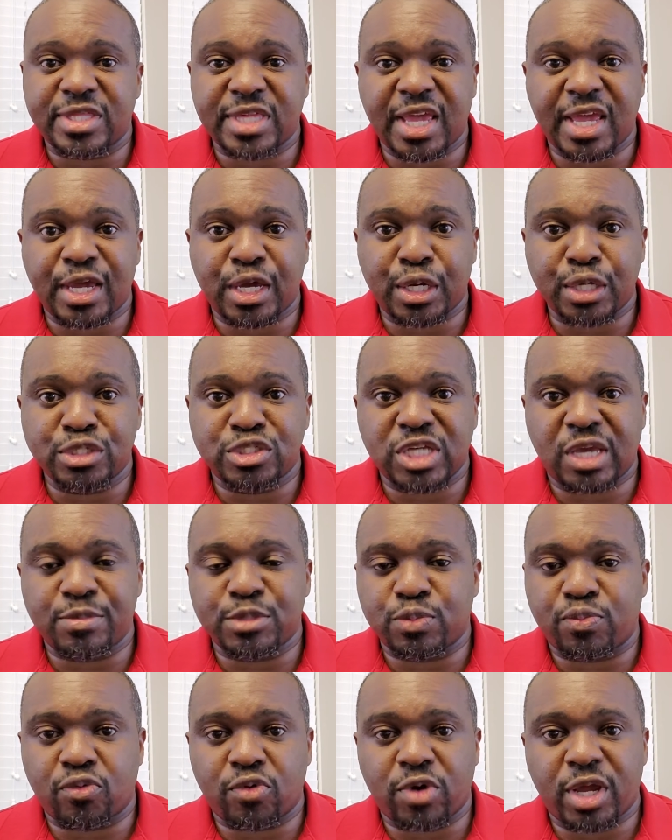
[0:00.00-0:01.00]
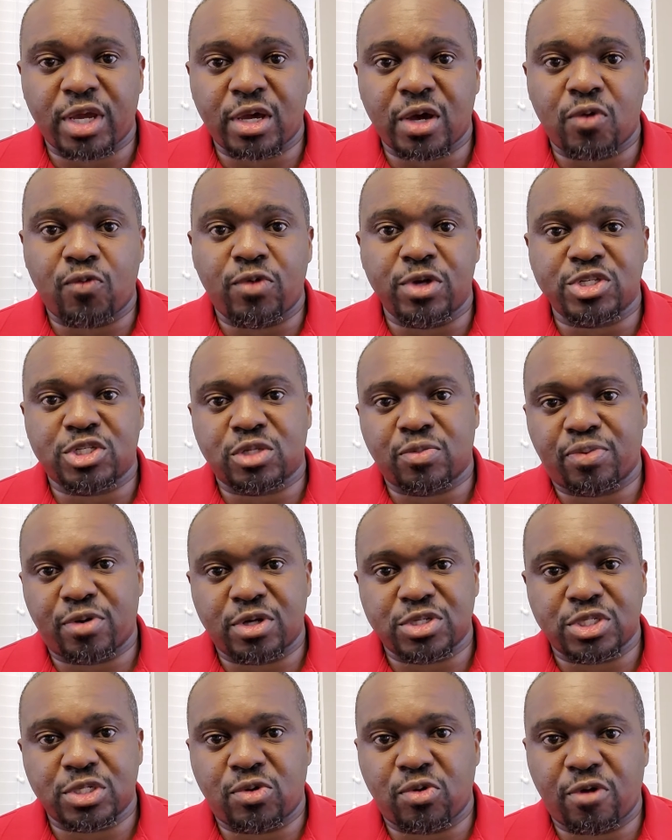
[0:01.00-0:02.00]
think James Borrego was the
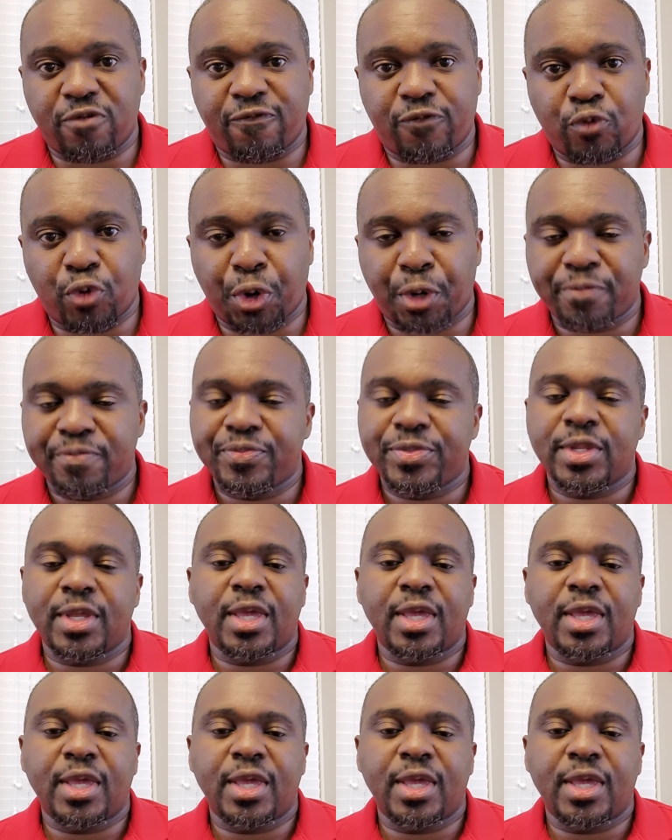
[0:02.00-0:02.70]
person going for it.